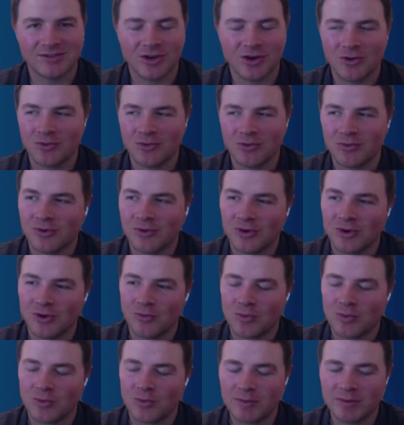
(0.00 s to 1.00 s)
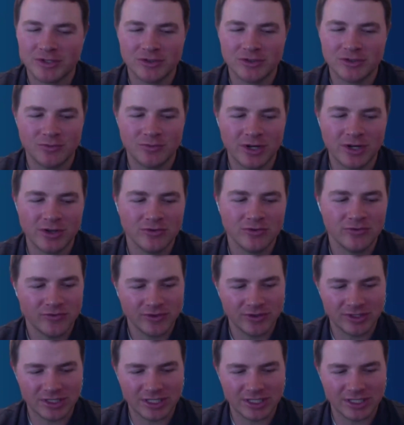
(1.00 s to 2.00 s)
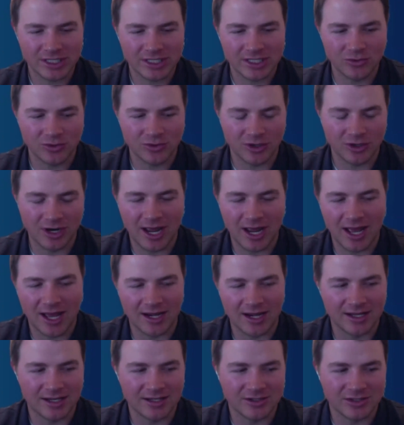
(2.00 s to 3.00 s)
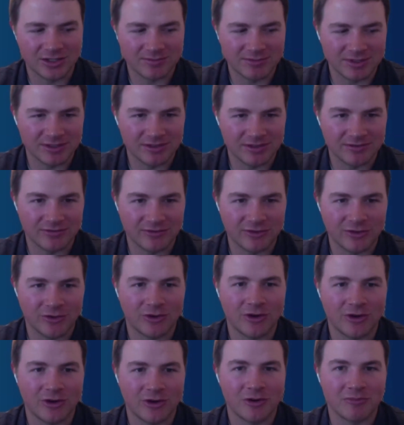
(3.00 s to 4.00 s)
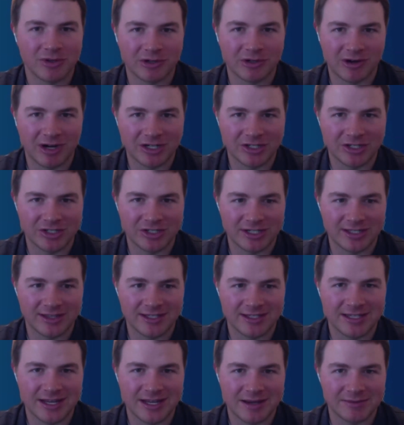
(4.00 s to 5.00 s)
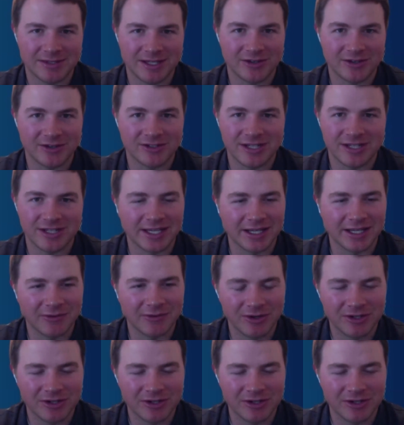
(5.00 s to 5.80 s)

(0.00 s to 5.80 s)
And so where do you feel that you are at in terms of your own progression and the steps that you're taking?